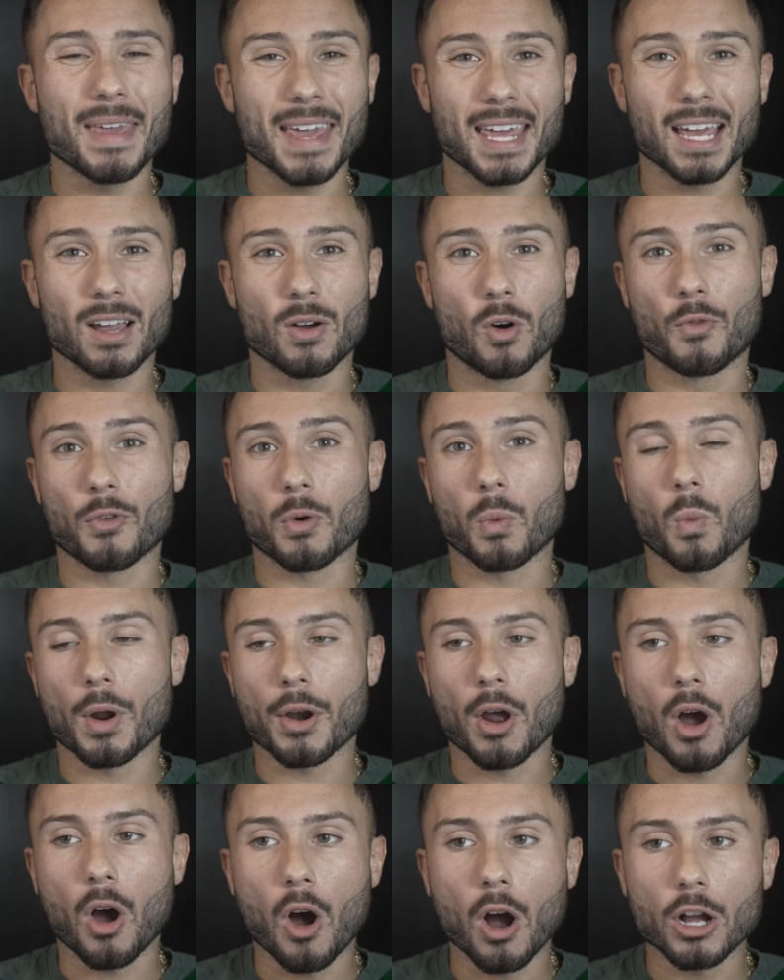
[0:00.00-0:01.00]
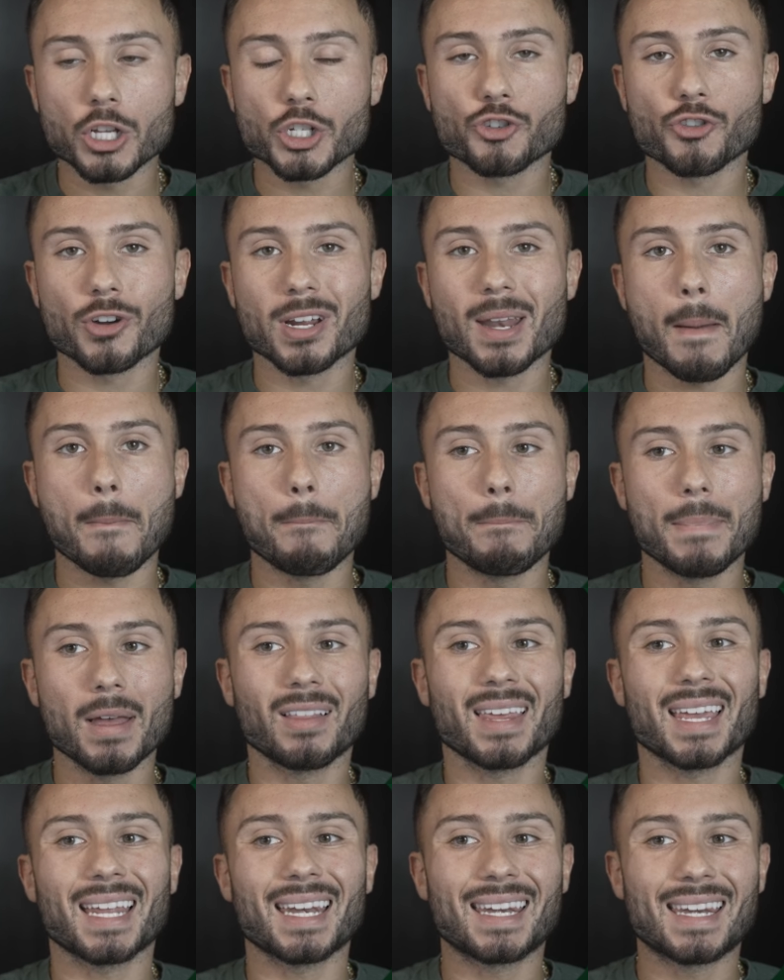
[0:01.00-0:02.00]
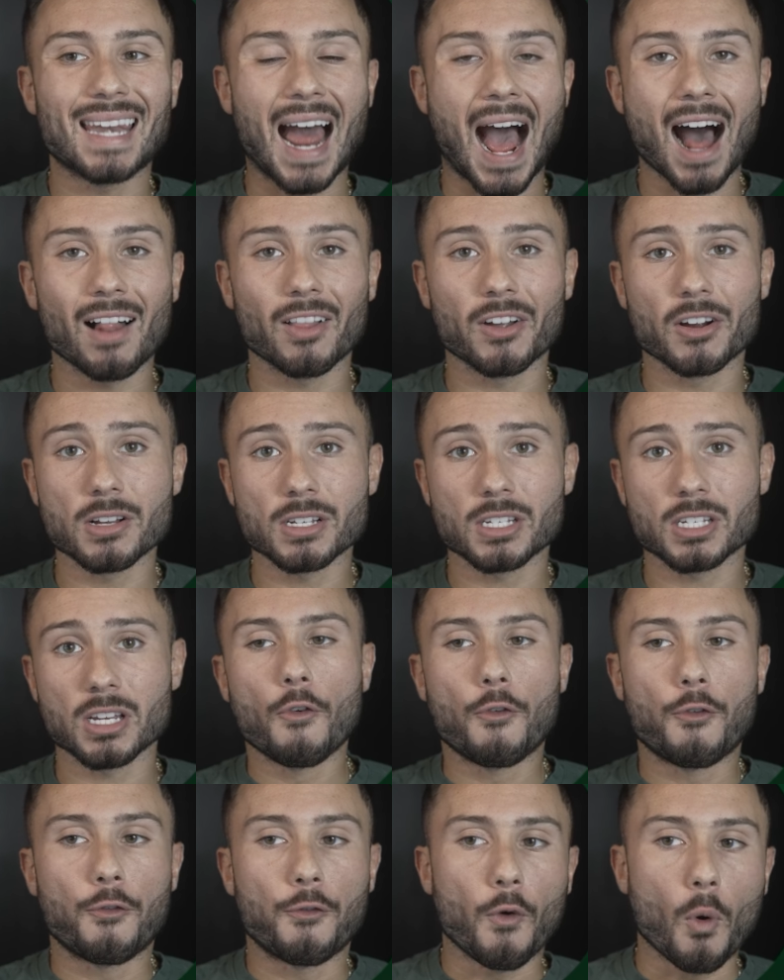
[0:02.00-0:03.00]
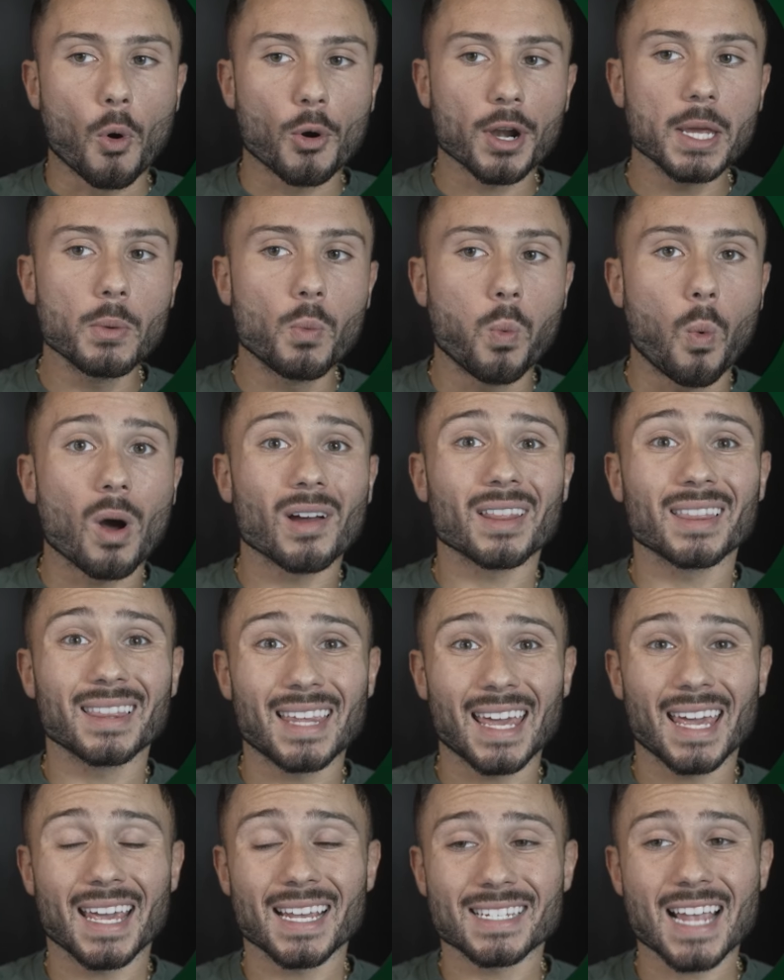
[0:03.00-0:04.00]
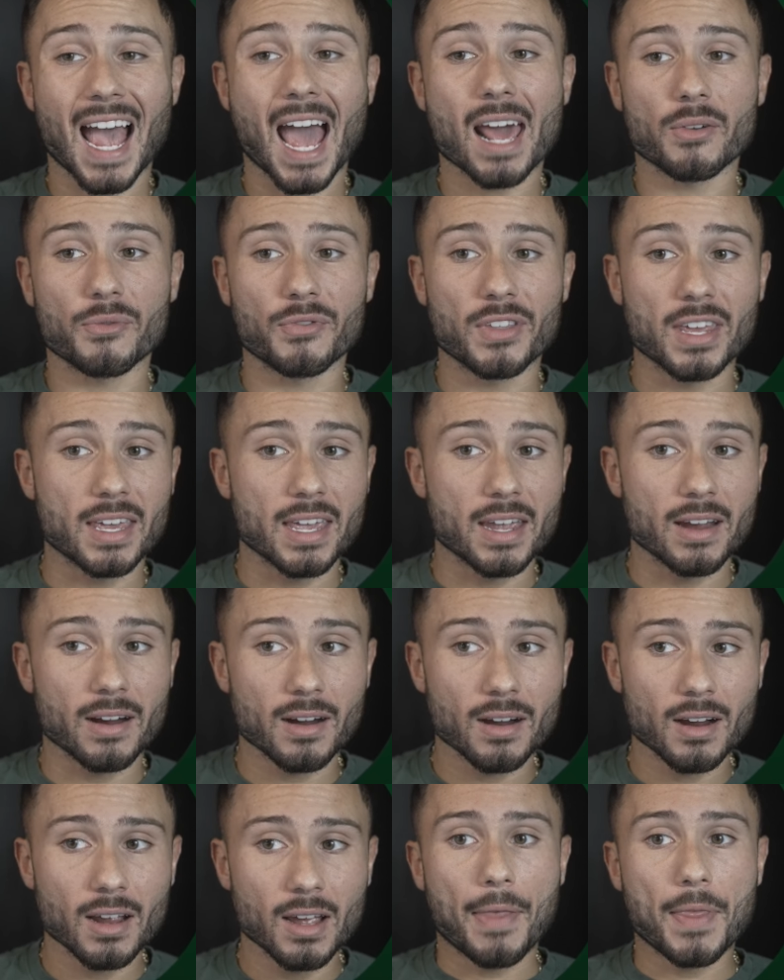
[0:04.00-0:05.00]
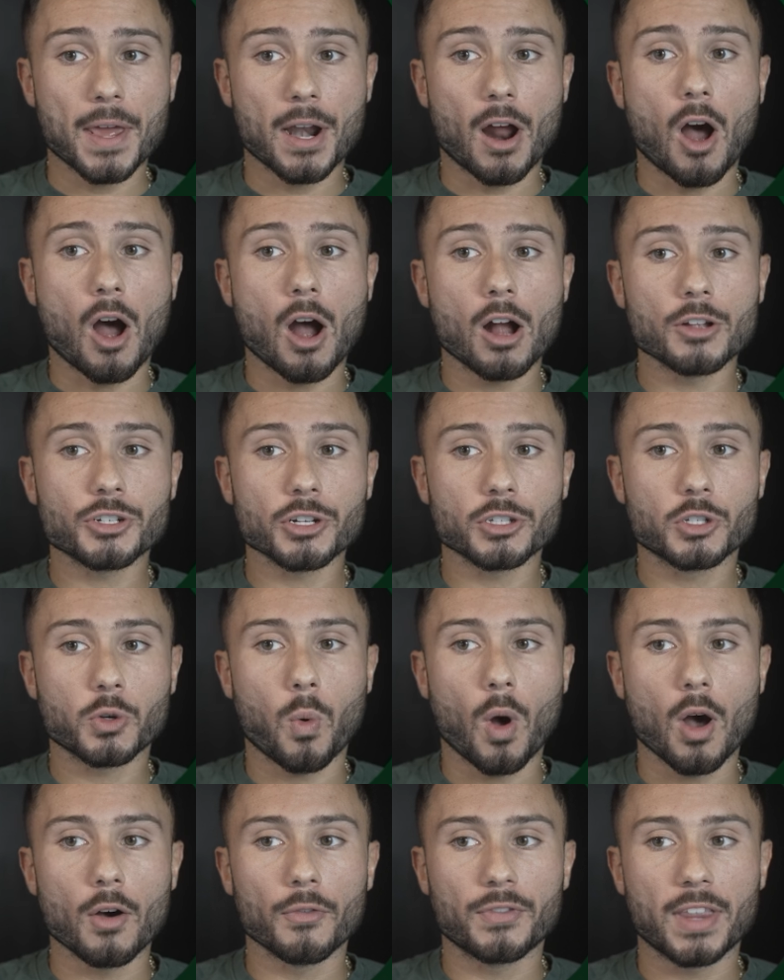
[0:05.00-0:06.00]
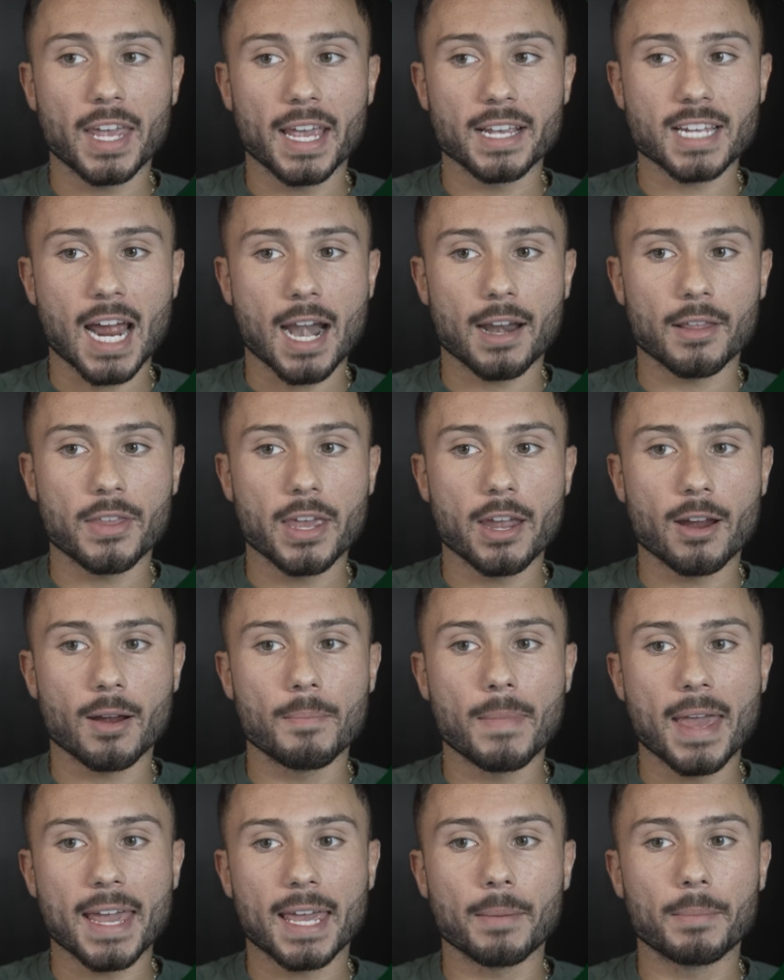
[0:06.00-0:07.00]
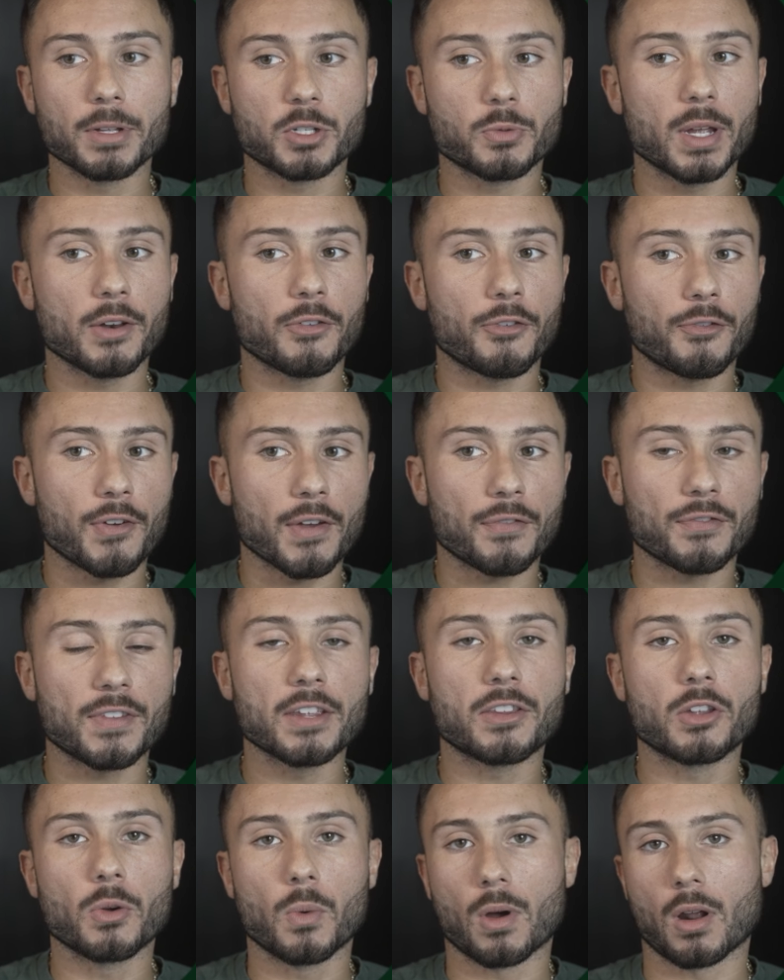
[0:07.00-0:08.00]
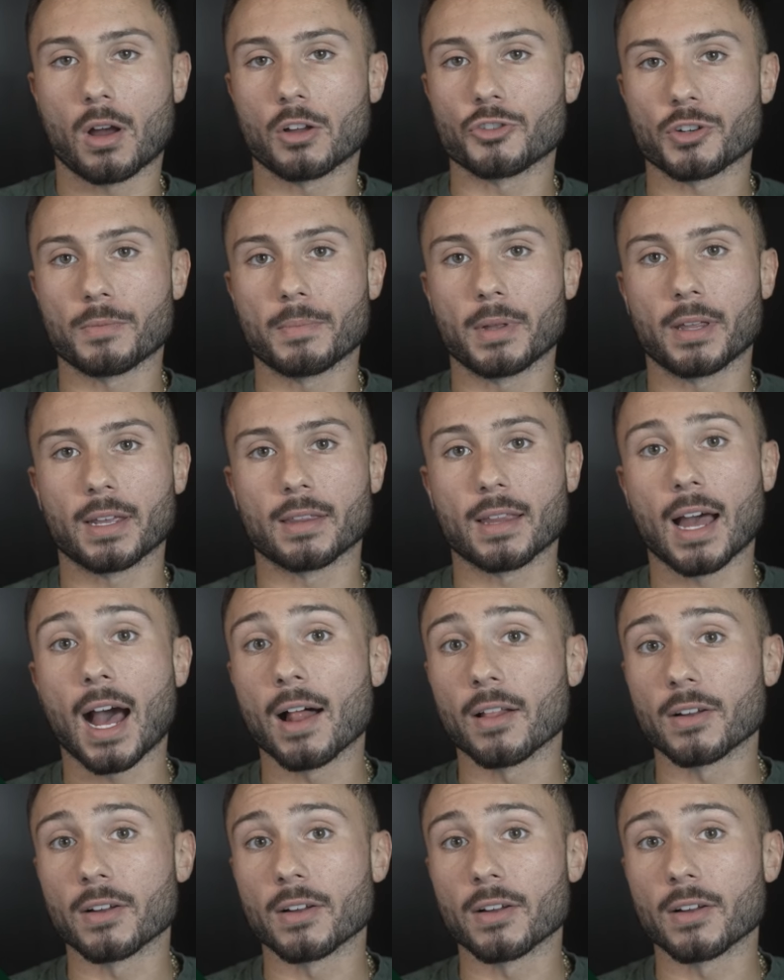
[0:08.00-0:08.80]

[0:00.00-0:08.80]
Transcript: making over $100 million 41 days out of the year, and then 112 days out of the year, making between 50 to $100 million.